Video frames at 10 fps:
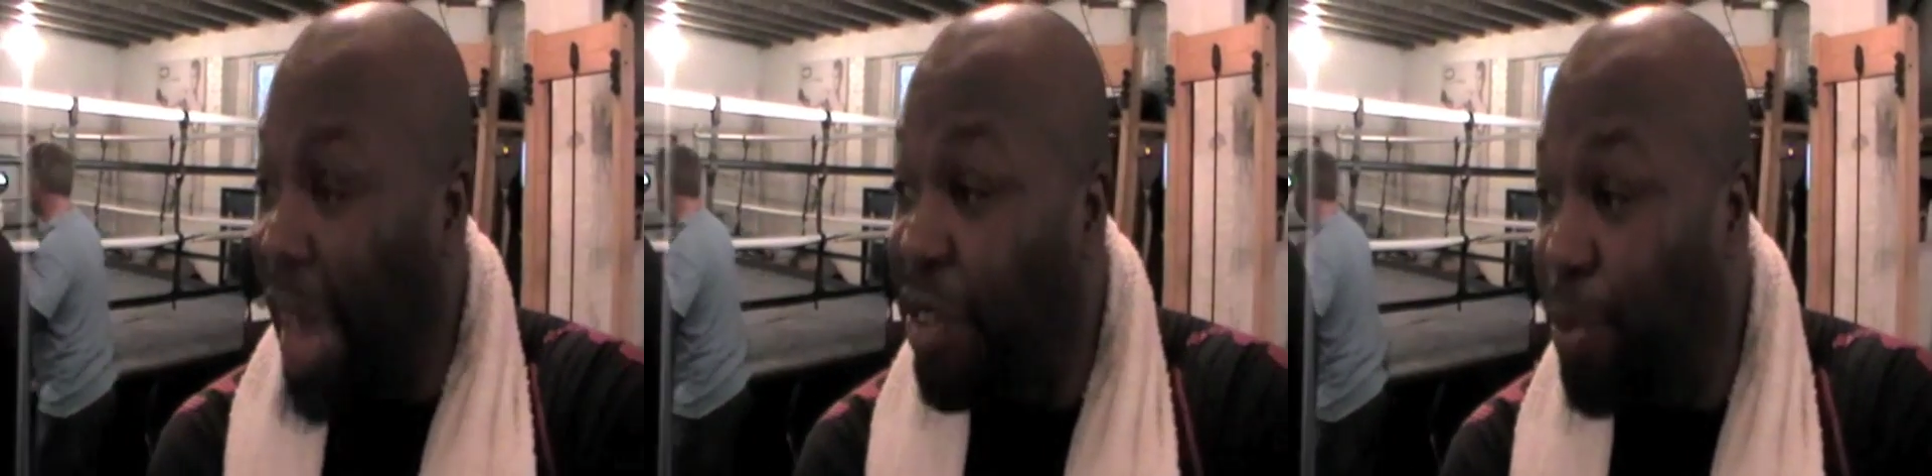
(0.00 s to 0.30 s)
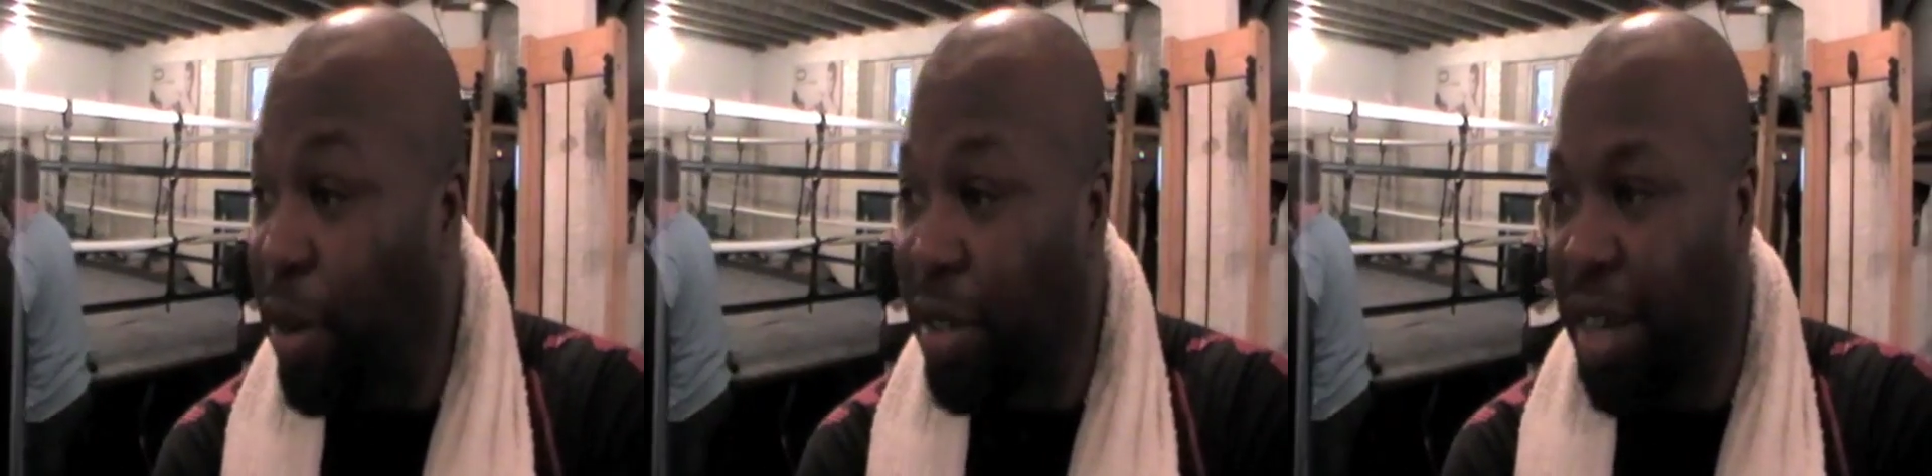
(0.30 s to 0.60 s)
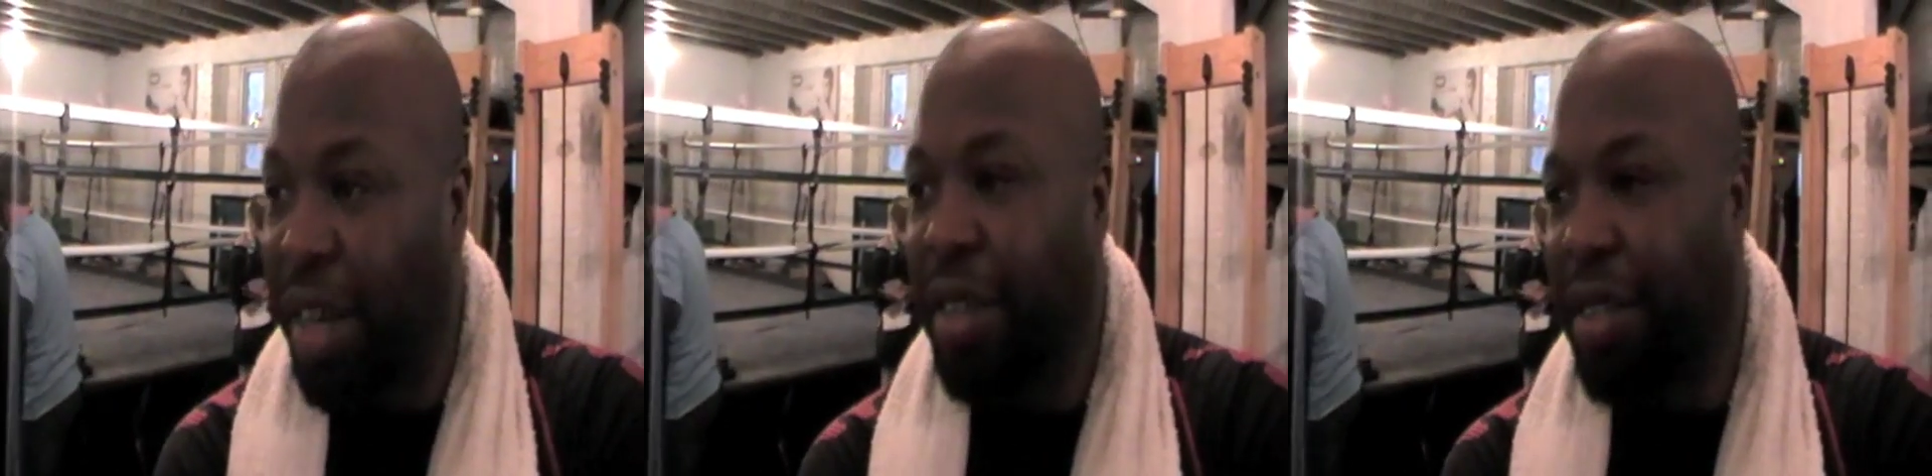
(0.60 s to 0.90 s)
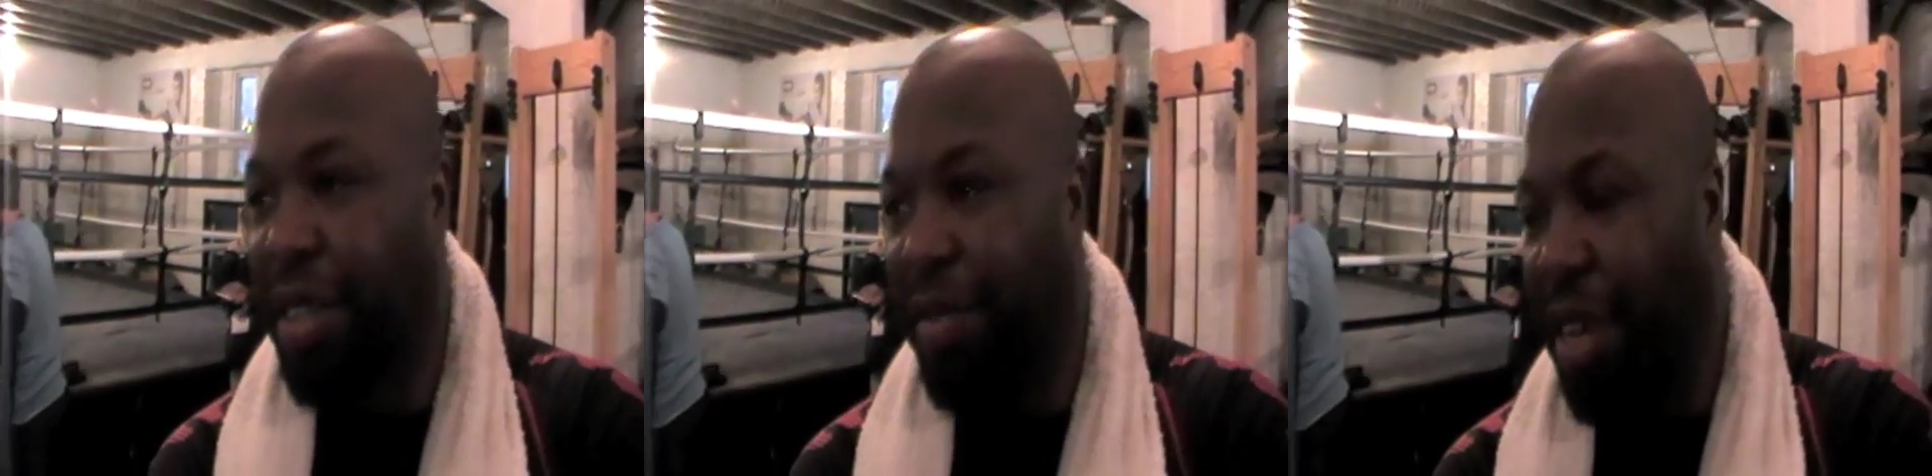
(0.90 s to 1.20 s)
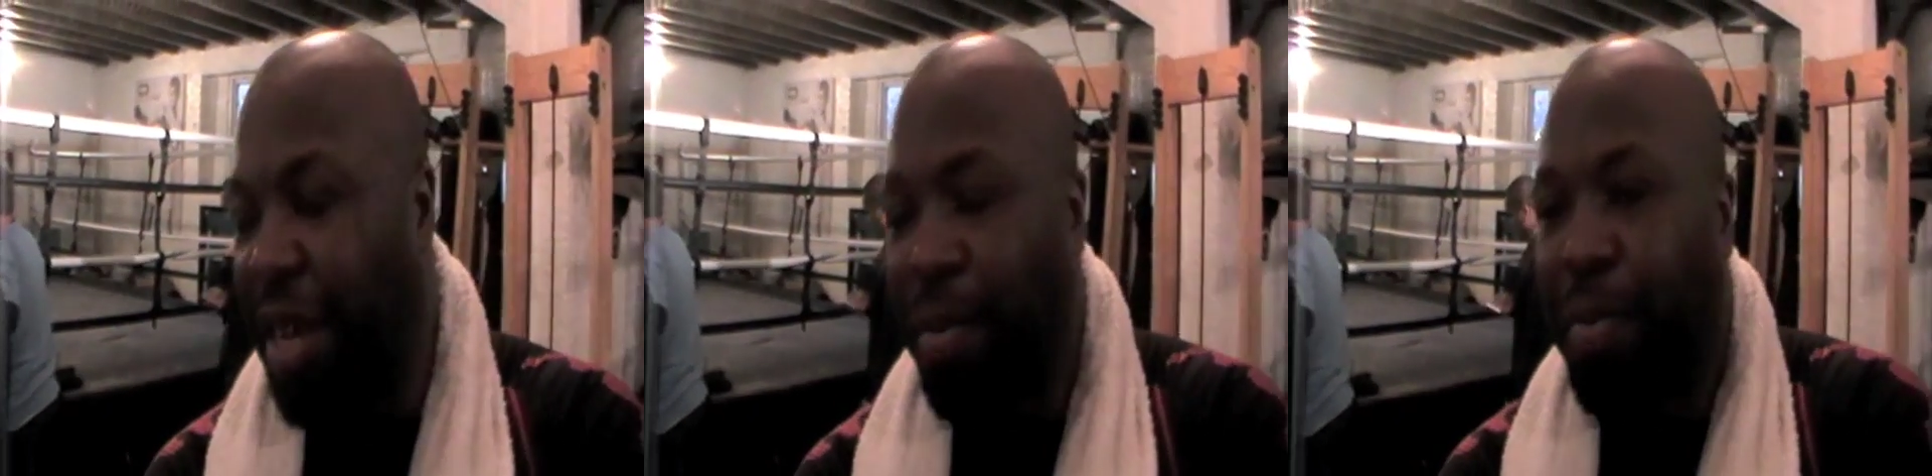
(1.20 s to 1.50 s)
ex-boxer,
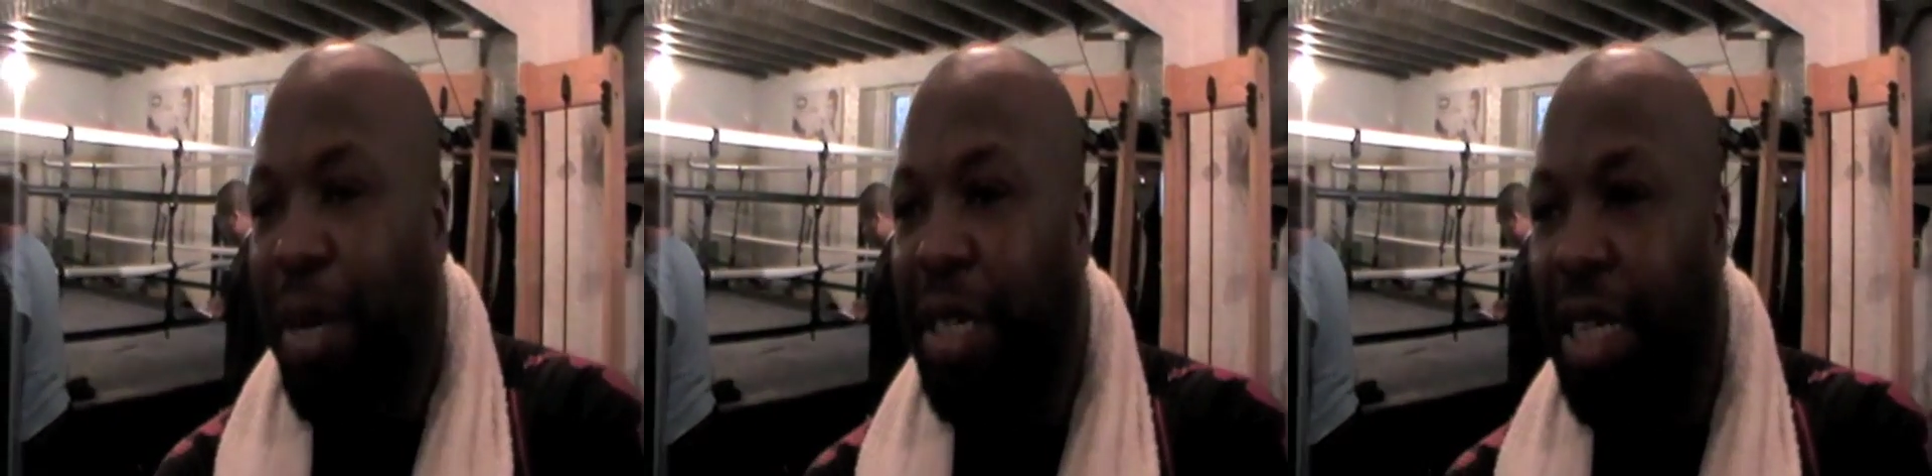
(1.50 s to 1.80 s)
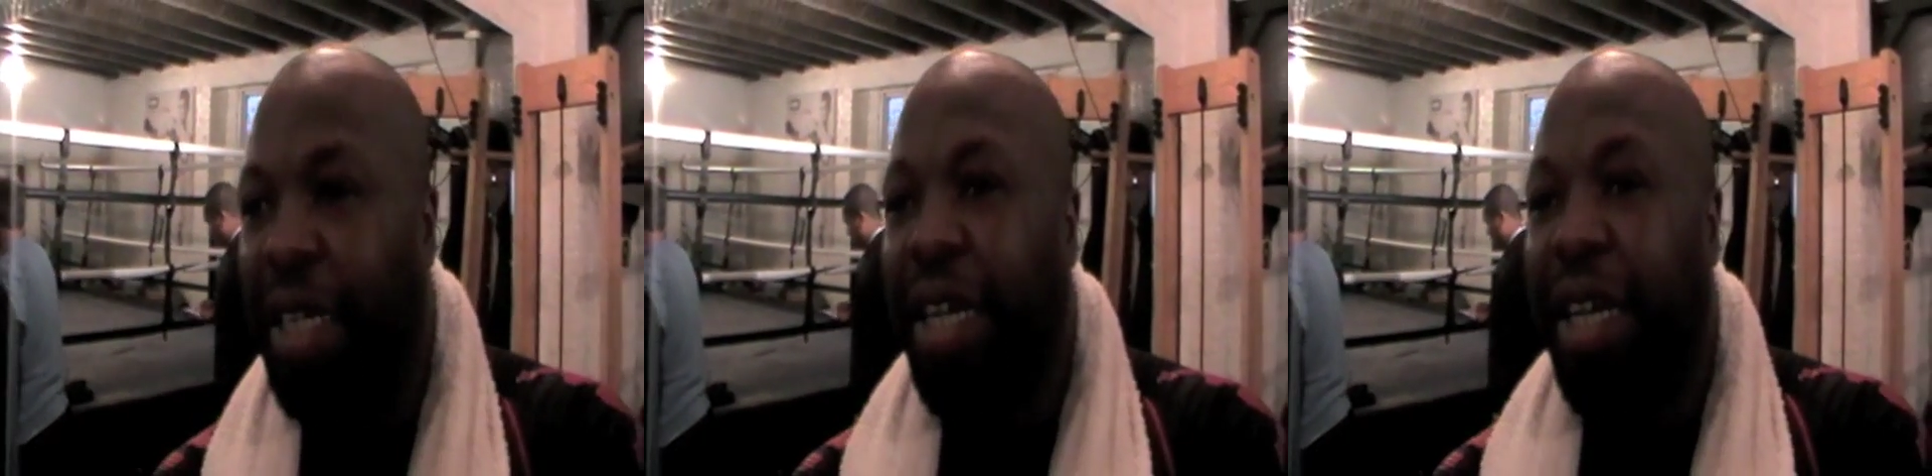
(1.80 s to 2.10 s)
TV pundit,